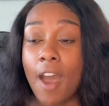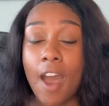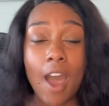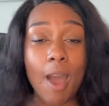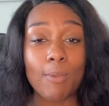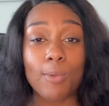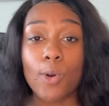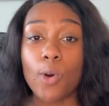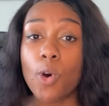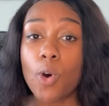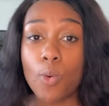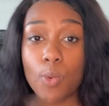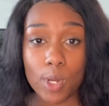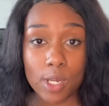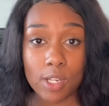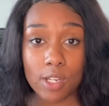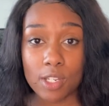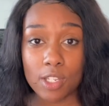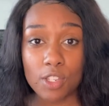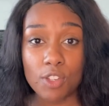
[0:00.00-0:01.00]
I'm cool
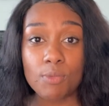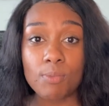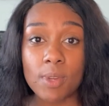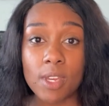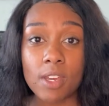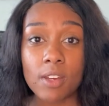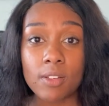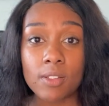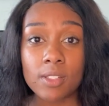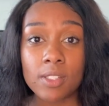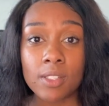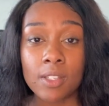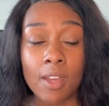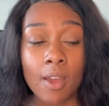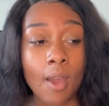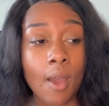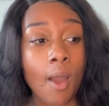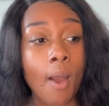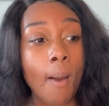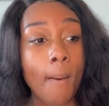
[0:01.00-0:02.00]
with cooking meals,
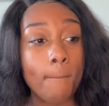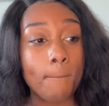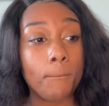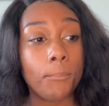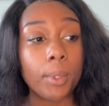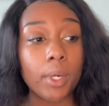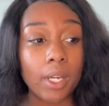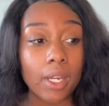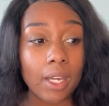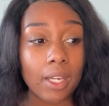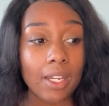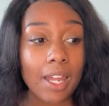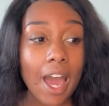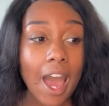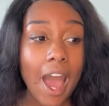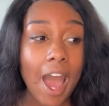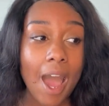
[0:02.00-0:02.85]
but